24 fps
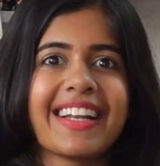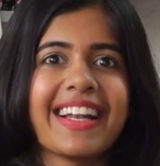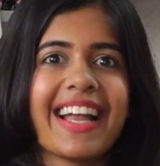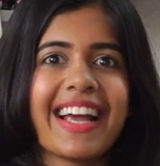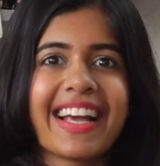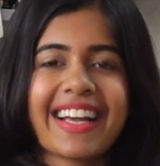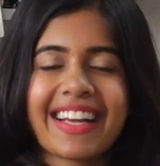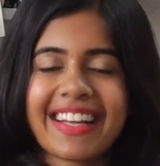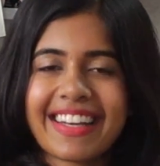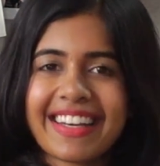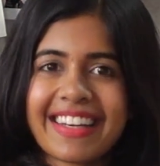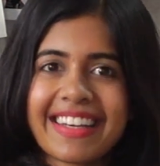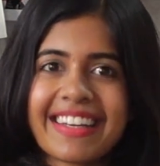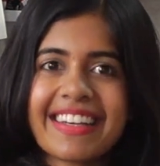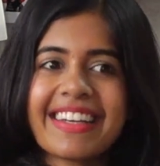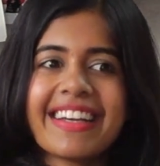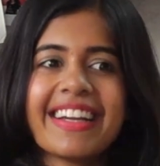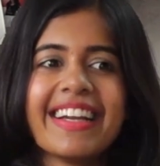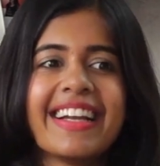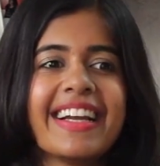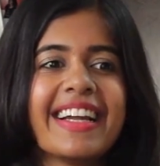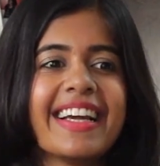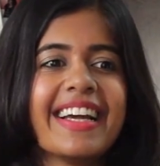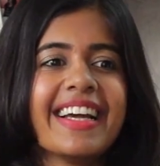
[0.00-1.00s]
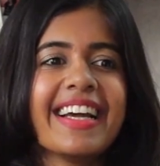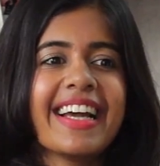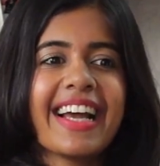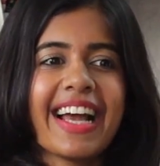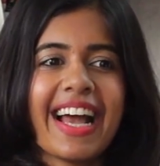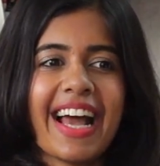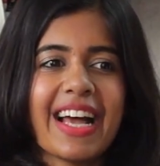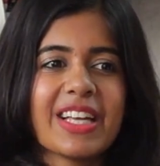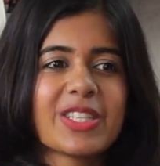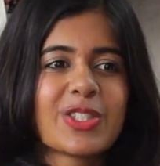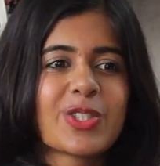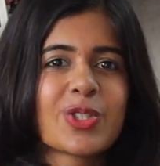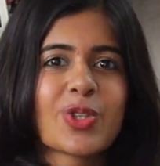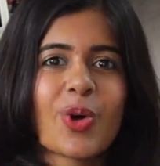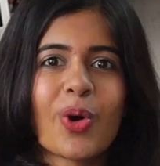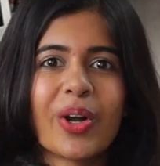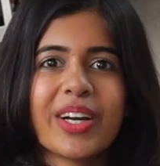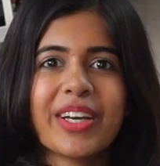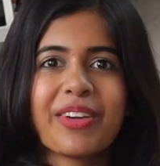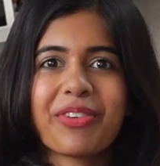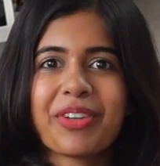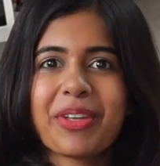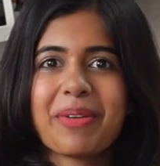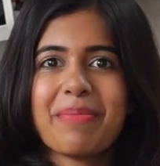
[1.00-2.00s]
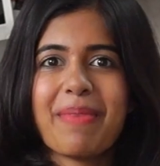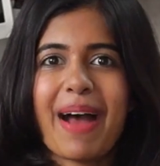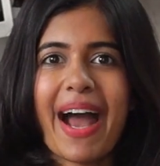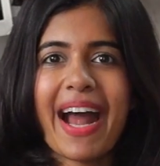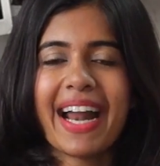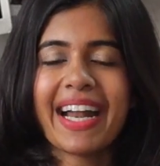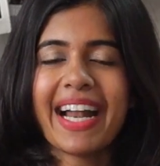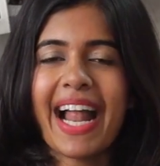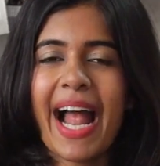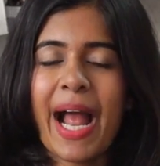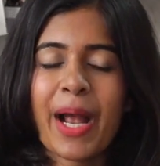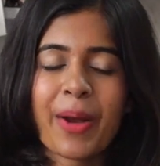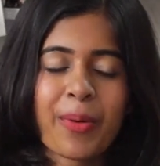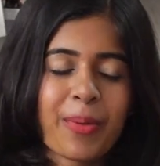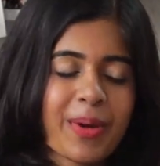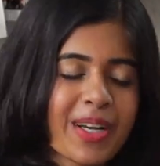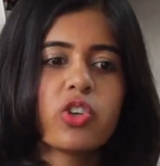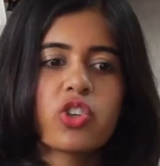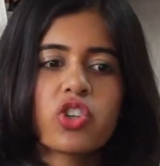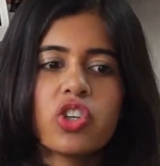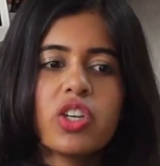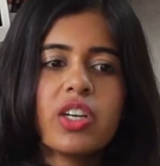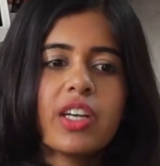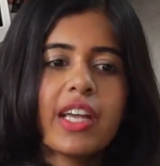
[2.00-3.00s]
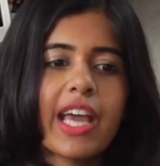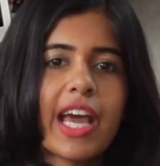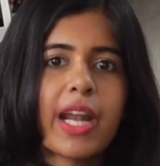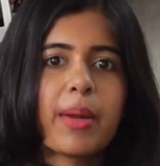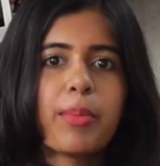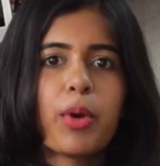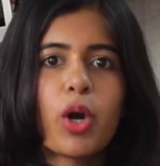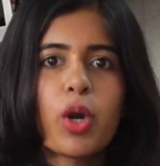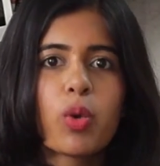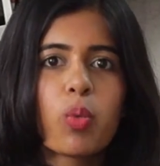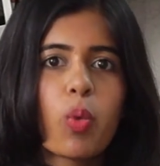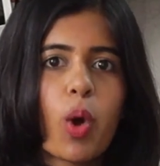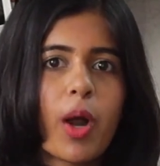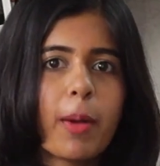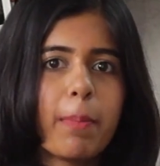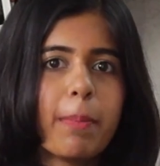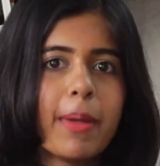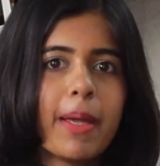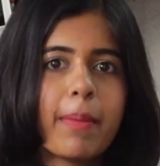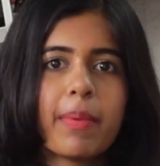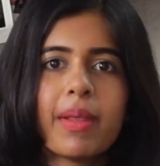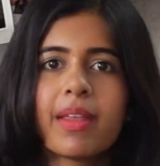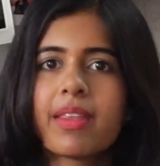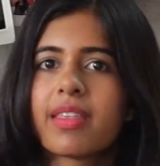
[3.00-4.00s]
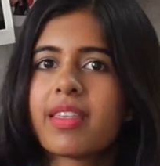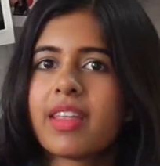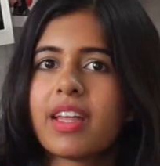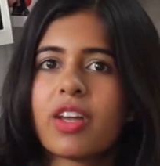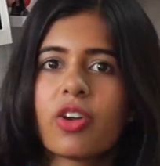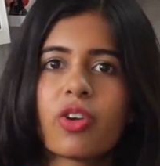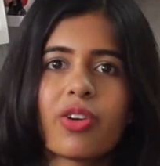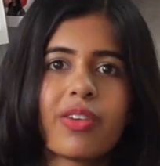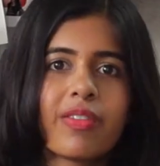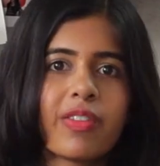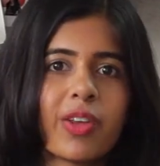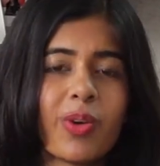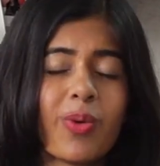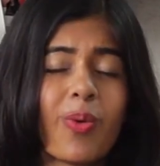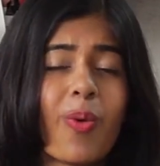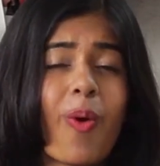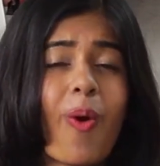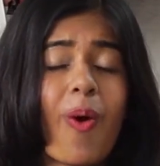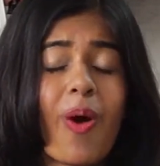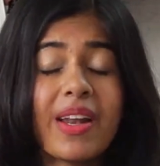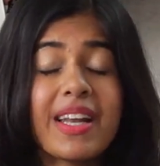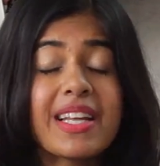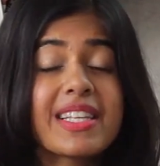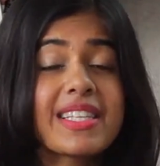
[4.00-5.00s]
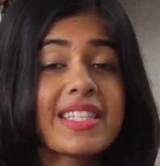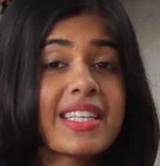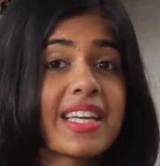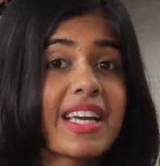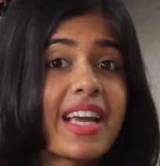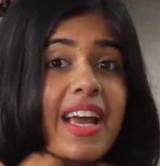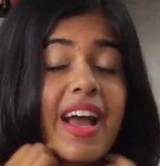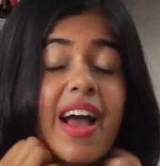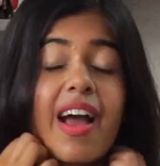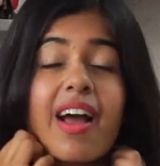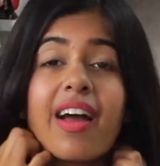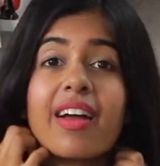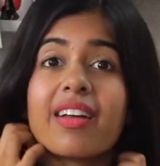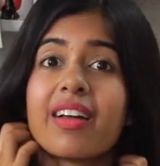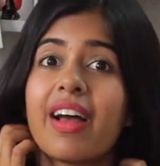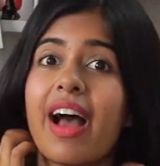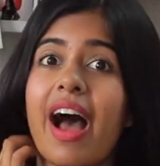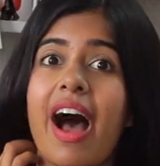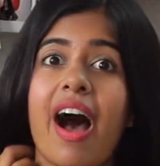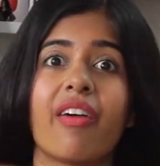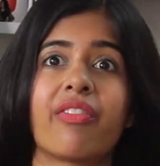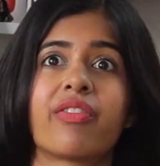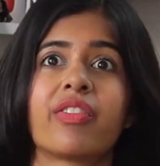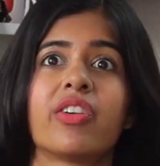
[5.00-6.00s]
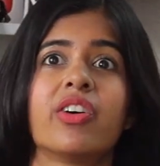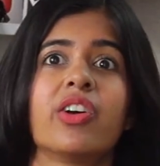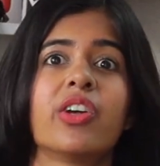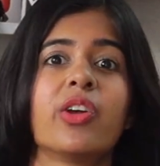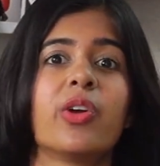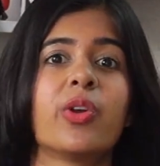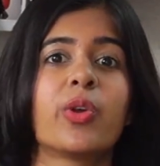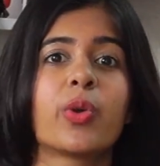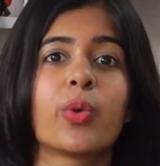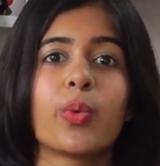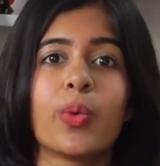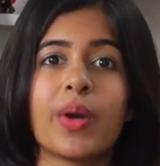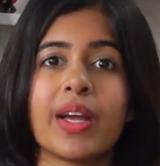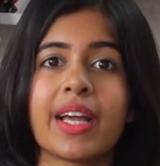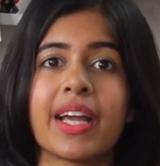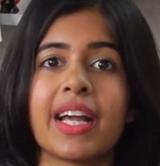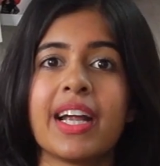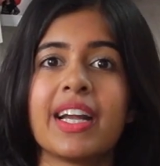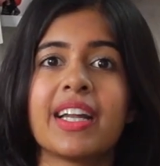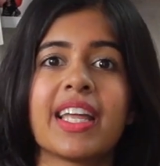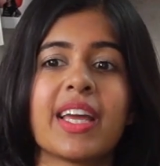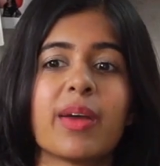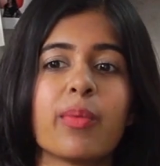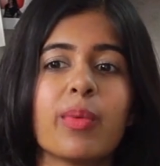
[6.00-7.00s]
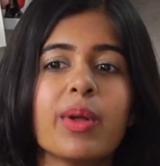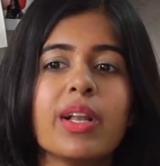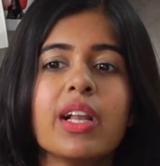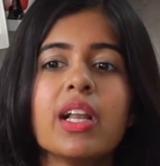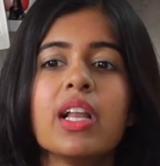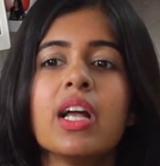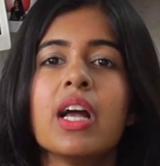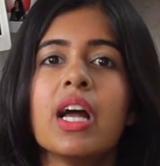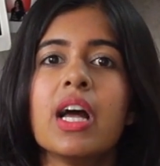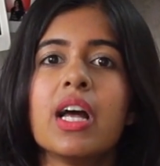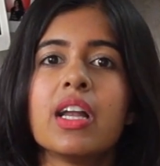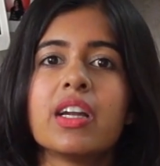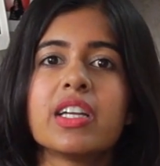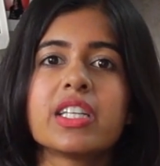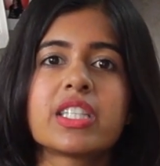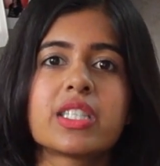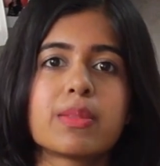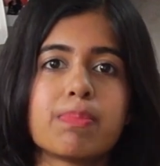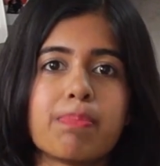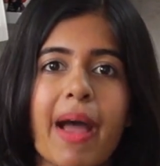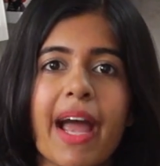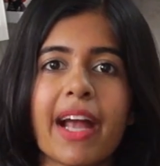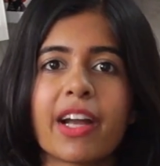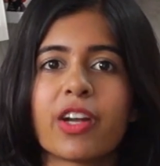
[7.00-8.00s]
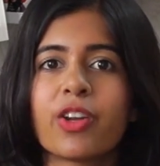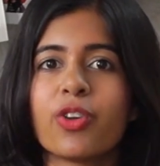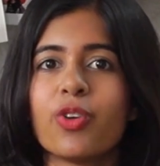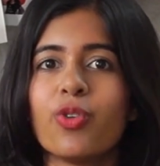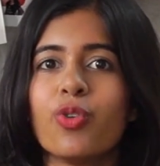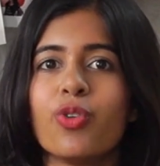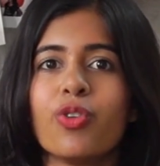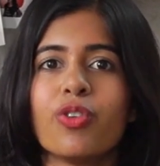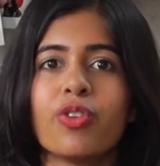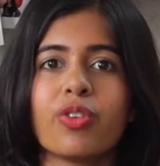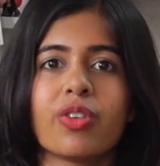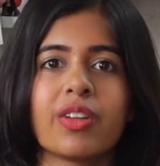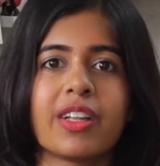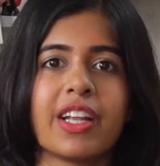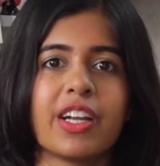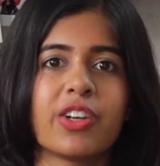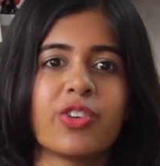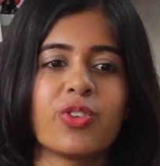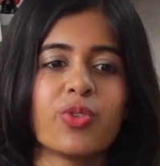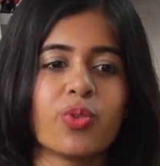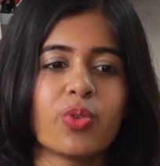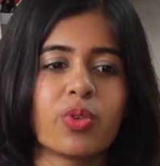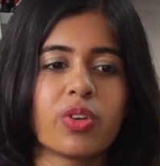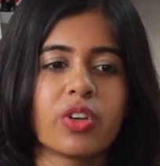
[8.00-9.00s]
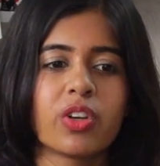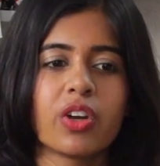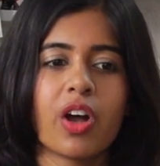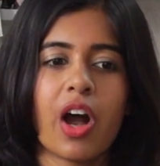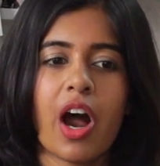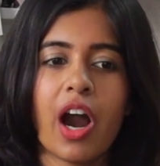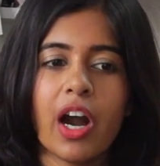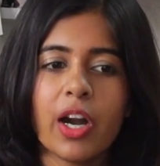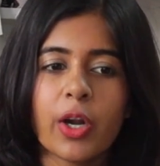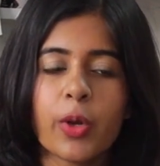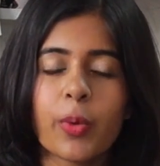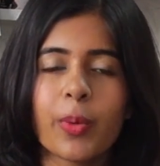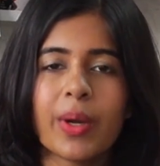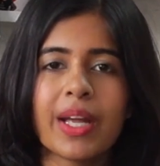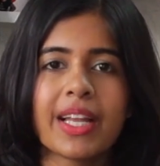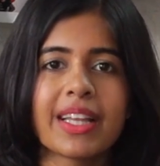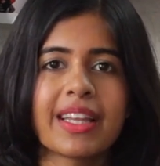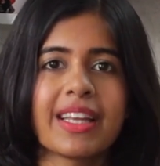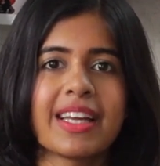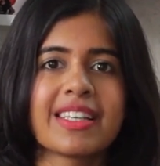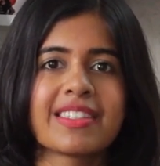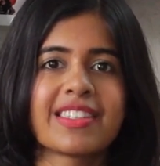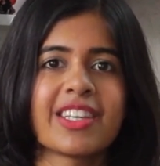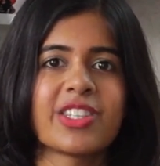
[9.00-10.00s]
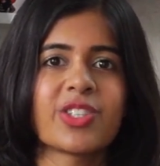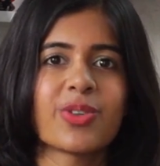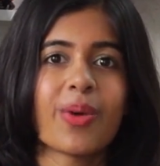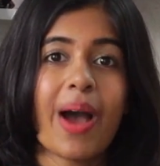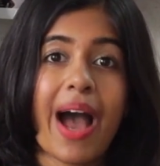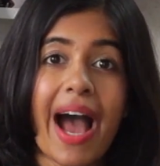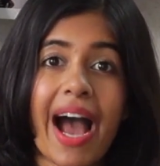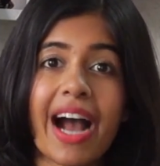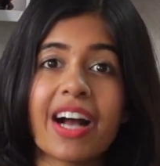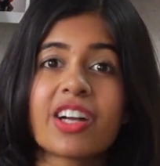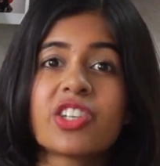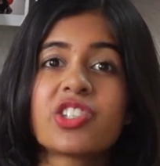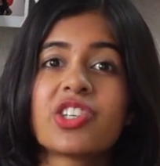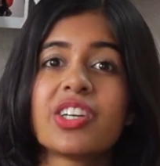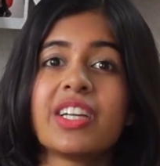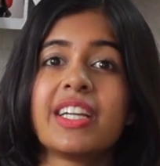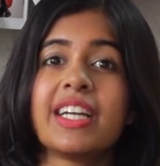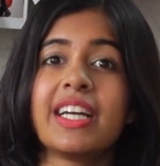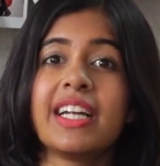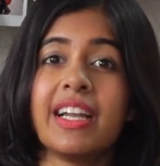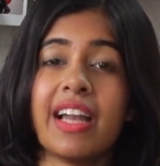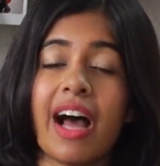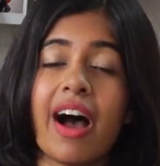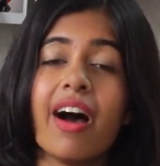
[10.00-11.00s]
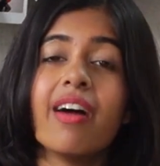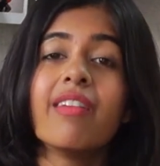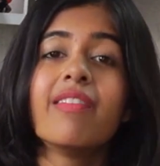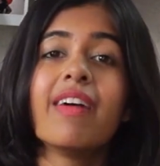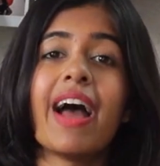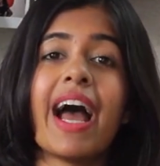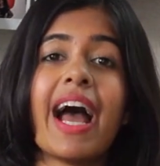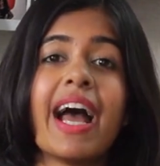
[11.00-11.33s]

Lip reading: like, really sorry for the bad language. You shouldn't care about what people think of you. Honestly, after you're doing it, they will respect you that you are doing things that you actually love,